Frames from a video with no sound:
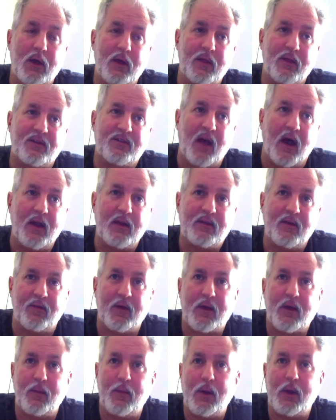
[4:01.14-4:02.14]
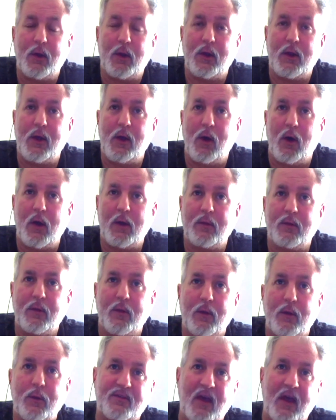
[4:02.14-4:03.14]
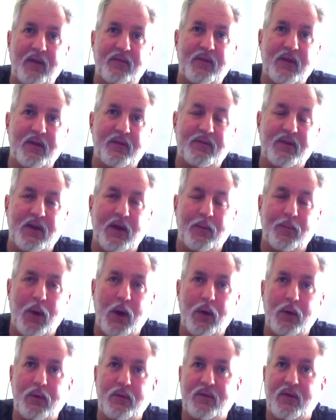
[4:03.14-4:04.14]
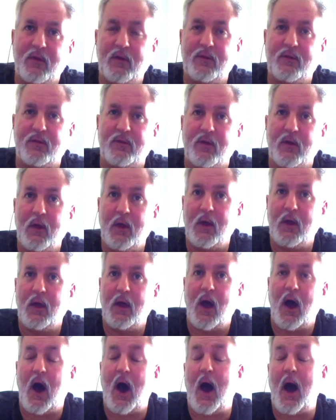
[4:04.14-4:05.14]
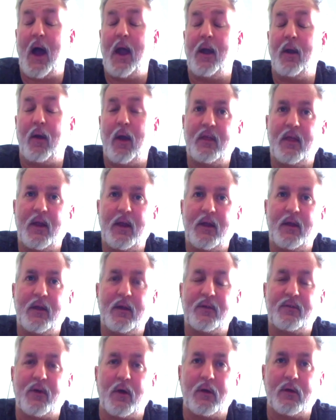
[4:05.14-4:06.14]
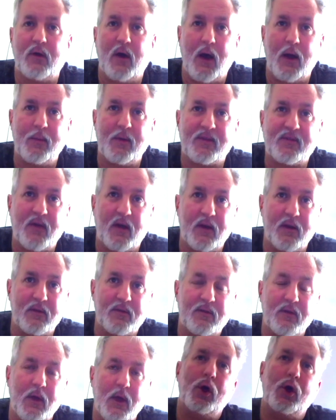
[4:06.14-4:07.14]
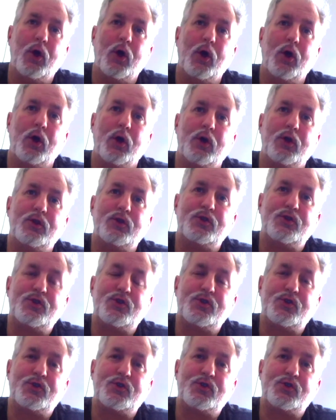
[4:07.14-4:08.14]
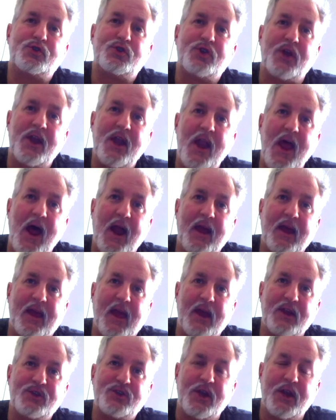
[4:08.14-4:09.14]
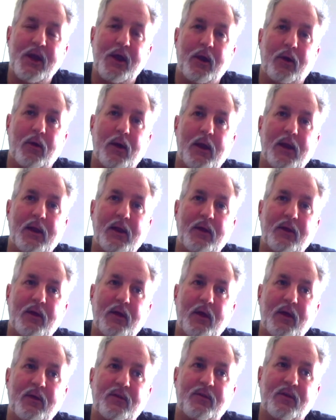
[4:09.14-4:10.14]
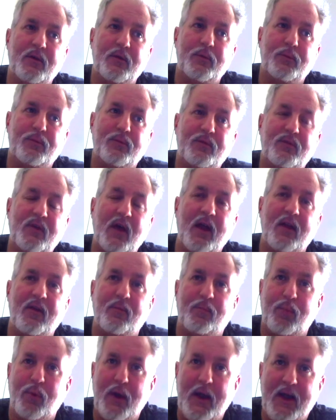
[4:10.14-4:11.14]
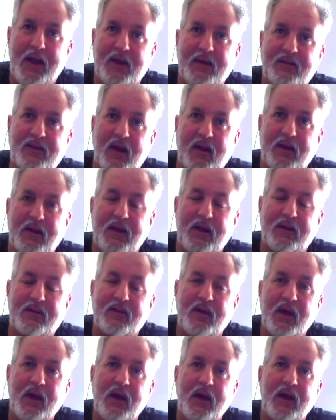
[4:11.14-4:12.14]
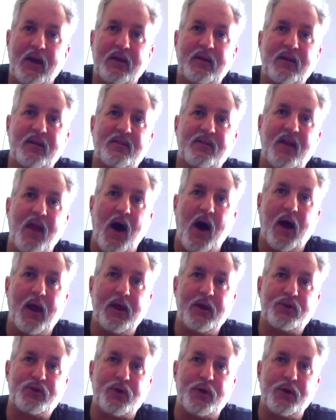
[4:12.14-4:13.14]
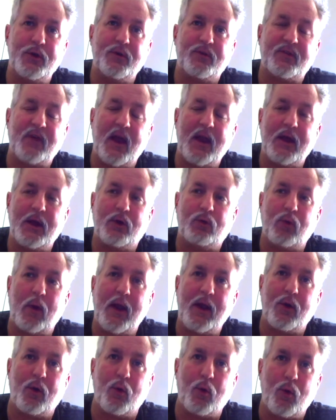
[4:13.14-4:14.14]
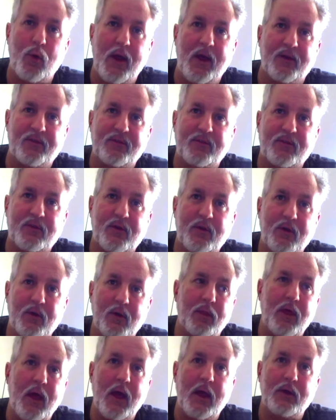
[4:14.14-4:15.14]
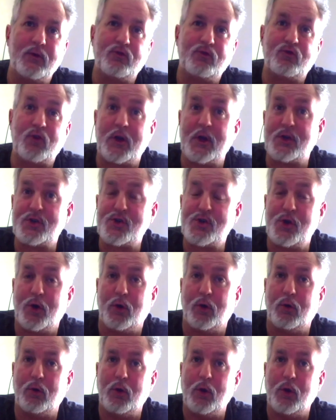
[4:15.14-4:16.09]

in the scientific community on the safety of GMOs is higher than it is on climate science. Genetic engineering as a set of breeding techniques does not introduce any greater risk than traditional